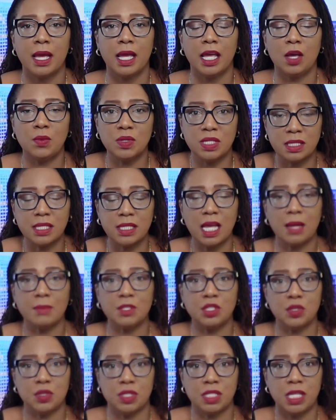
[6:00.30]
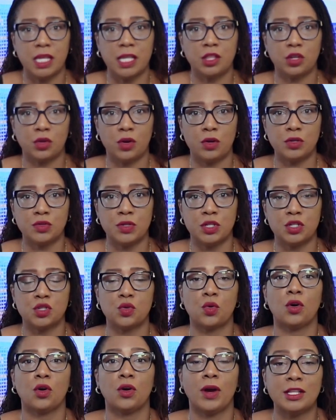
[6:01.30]
It was the same as you see in the grocery
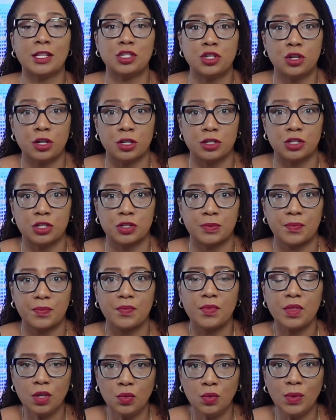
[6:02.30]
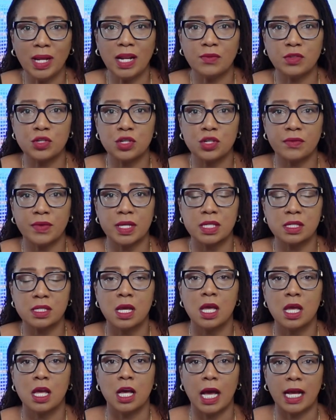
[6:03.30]
store or at church right after service.
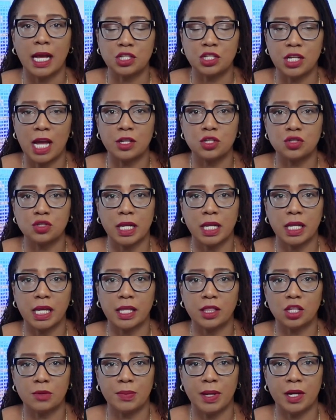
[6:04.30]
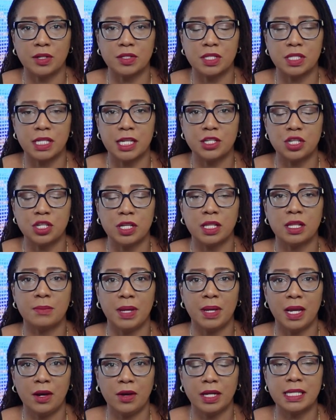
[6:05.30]
A child is trying to get their parents' attention, and the
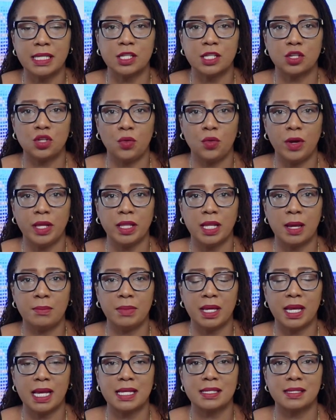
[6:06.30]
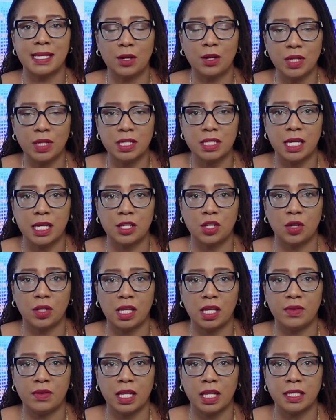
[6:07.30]
parent is ignoring them because they don't intend on
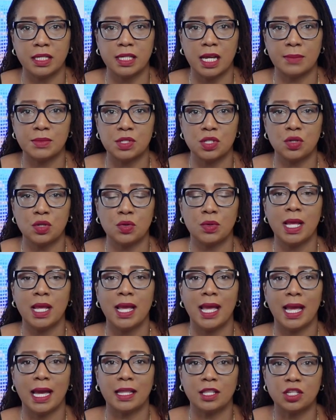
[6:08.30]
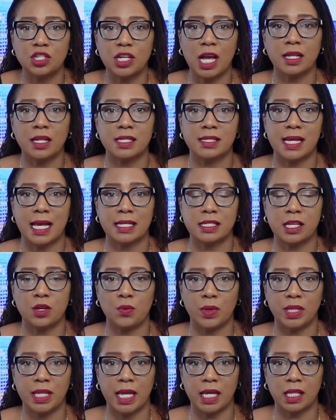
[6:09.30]
leaving anytime soon. And the child is asking
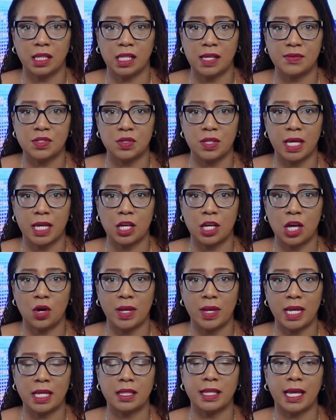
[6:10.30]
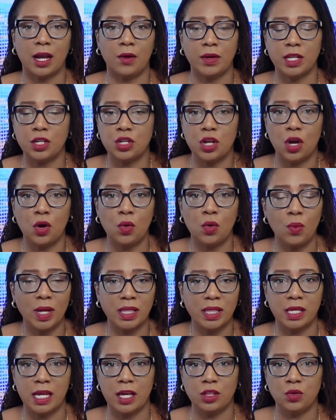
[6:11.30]
when they can leave so they can go eat. They already know what
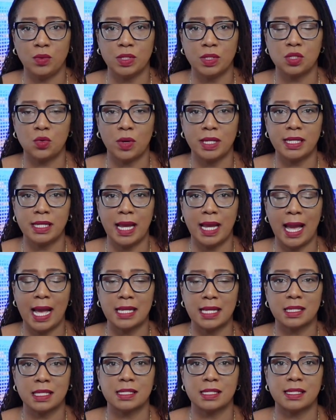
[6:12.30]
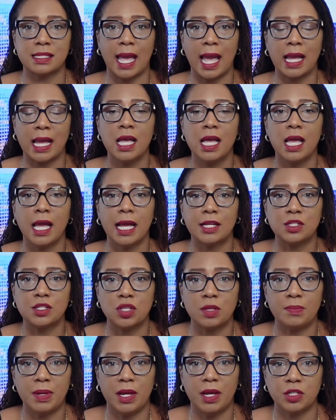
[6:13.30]
the other one's going to ask and say. And so the
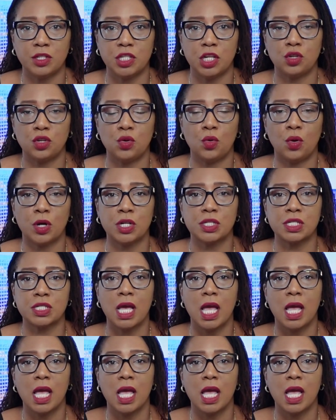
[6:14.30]
parent ignores.